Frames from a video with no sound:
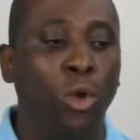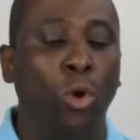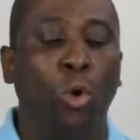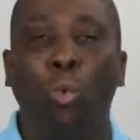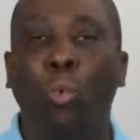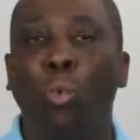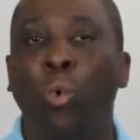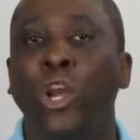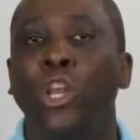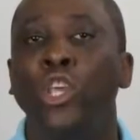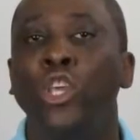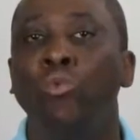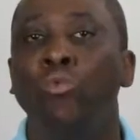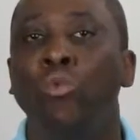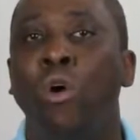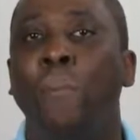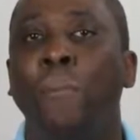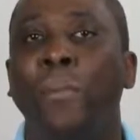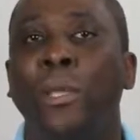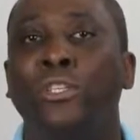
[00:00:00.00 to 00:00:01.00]
What do you
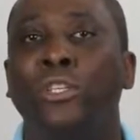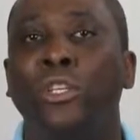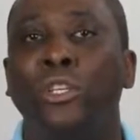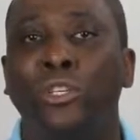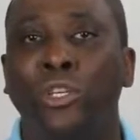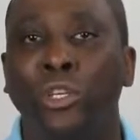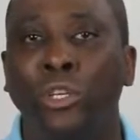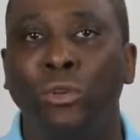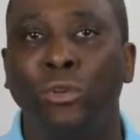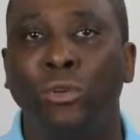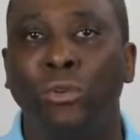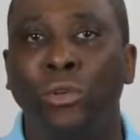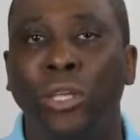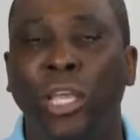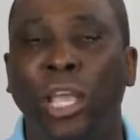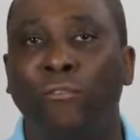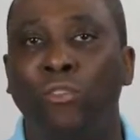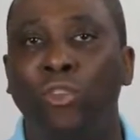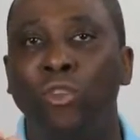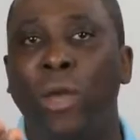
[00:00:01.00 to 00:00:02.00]
want me to do
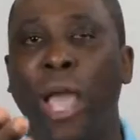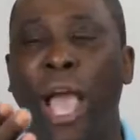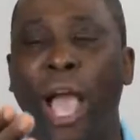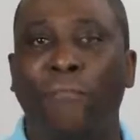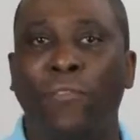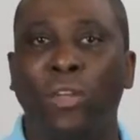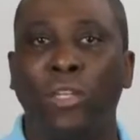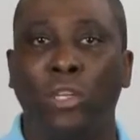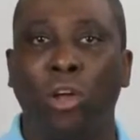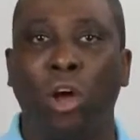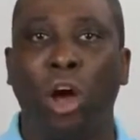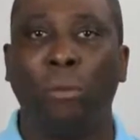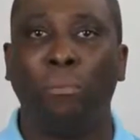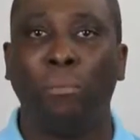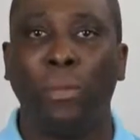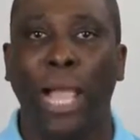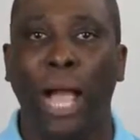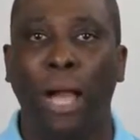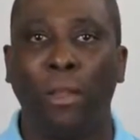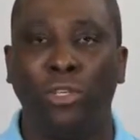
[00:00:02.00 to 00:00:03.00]
if you haven't taught
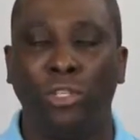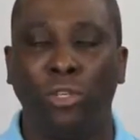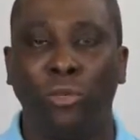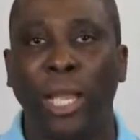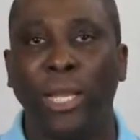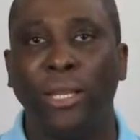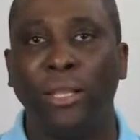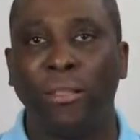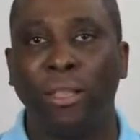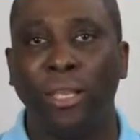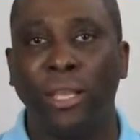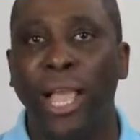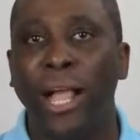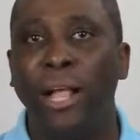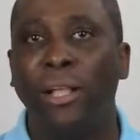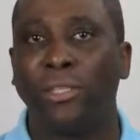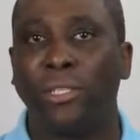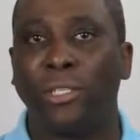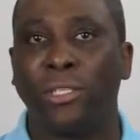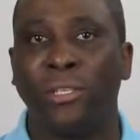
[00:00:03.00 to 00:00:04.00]
me how to do anything
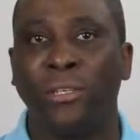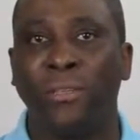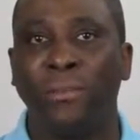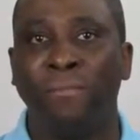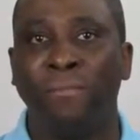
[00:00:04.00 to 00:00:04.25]
else?